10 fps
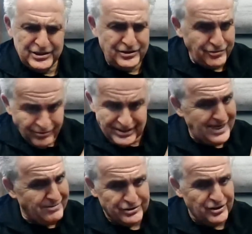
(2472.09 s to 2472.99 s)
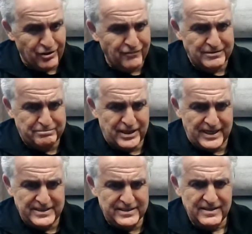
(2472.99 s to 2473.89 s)
He knew there were cameras all over the
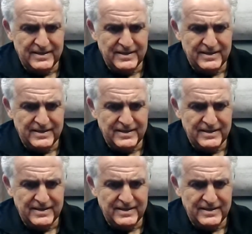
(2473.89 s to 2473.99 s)
place,